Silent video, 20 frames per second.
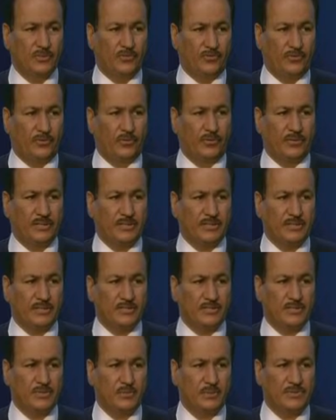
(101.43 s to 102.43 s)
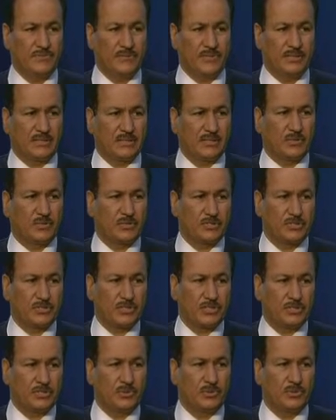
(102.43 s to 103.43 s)
4 years was very little
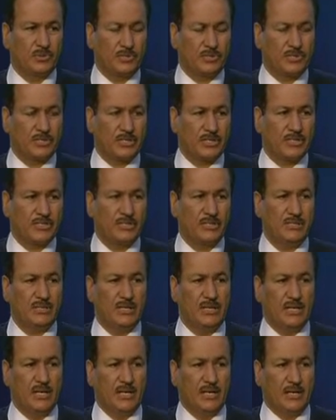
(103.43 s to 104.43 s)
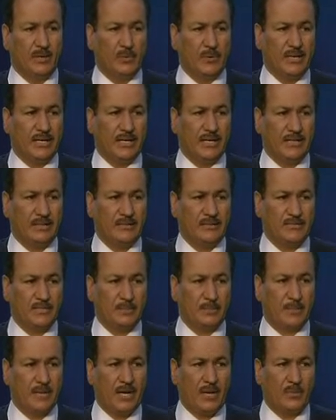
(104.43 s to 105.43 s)
new construction. We get a
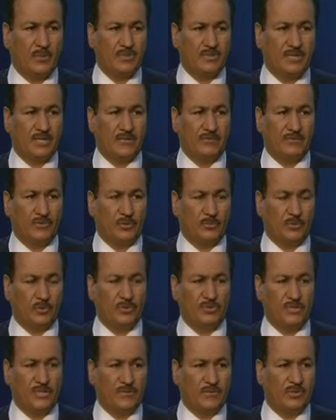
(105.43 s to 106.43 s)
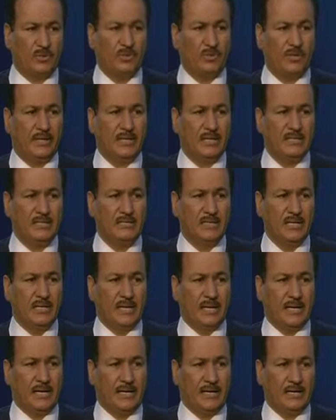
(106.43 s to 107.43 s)
supply which came from 2007, 2008,
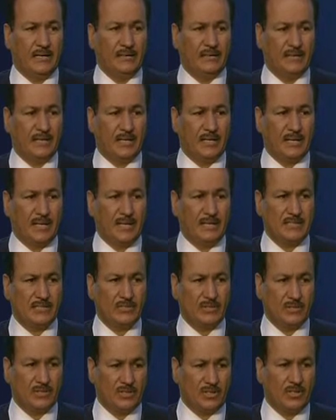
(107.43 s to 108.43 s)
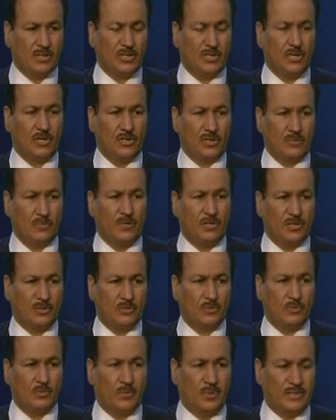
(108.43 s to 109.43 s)
and as economy
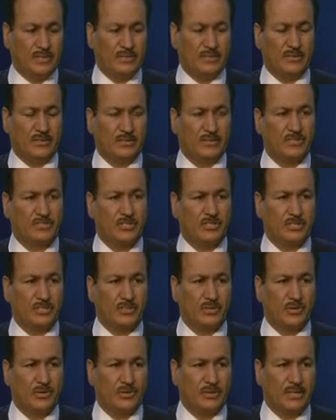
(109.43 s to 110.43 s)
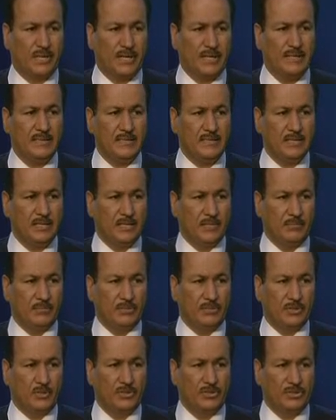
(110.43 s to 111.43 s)
was in a recession in 2009, but
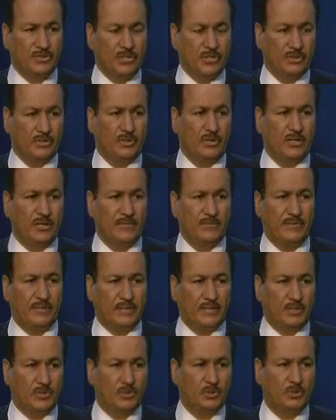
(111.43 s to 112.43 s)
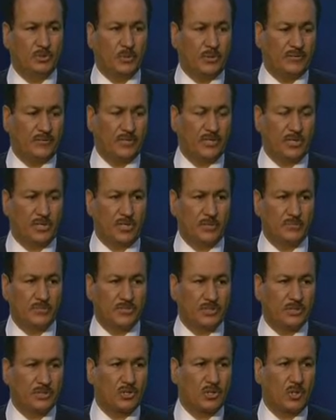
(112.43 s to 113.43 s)
2010, 2011 and 2012 economy
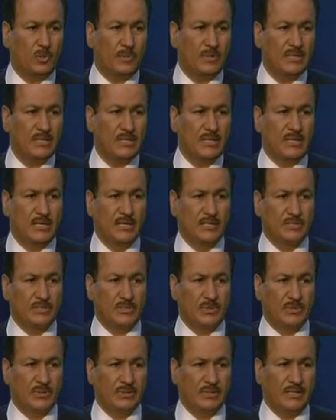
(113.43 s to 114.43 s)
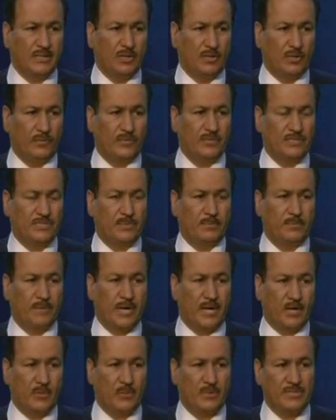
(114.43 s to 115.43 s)
started growing. So the oversupply
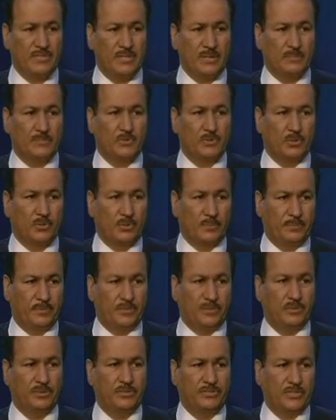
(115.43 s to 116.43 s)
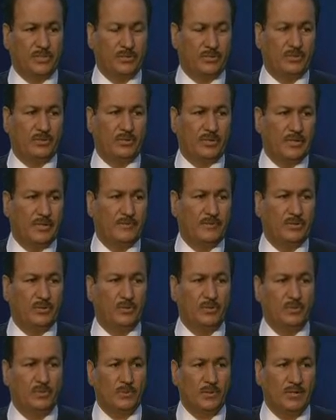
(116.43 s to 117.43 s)
was absorbed in 2010, 2011,
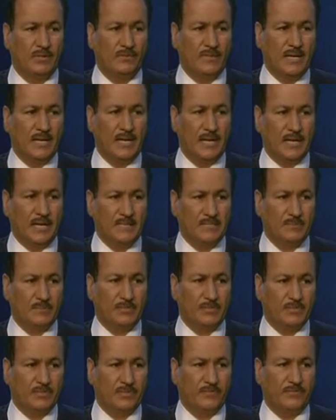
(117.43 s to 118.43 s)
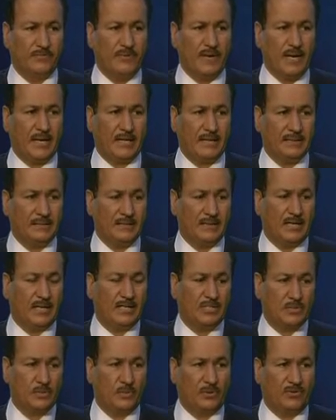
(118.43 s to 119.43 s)
2012. As a matter of fact, in the last
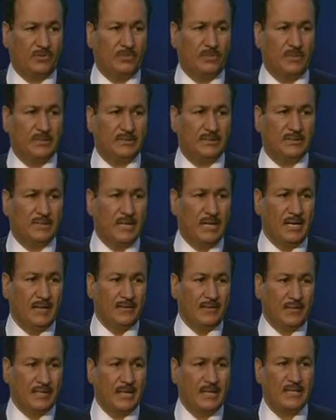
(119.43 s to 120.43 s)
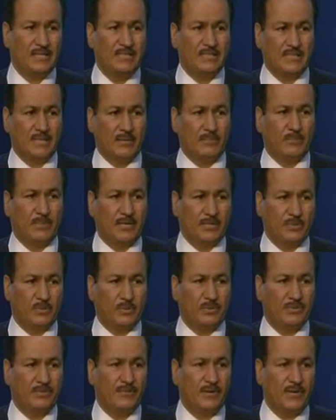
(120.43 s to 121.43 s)
12 months, the rent is up by
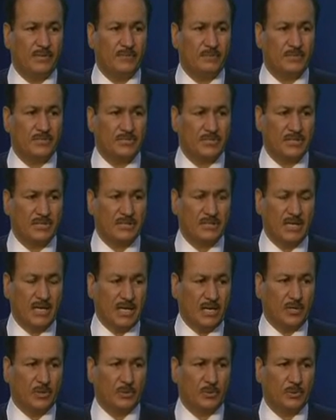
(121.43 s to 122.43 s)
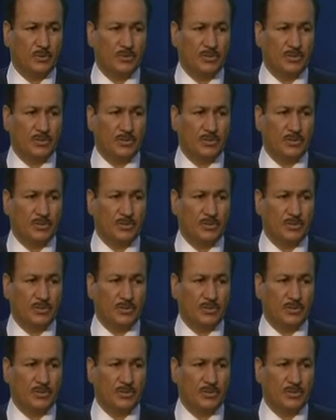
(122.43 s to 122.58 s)
25%, and those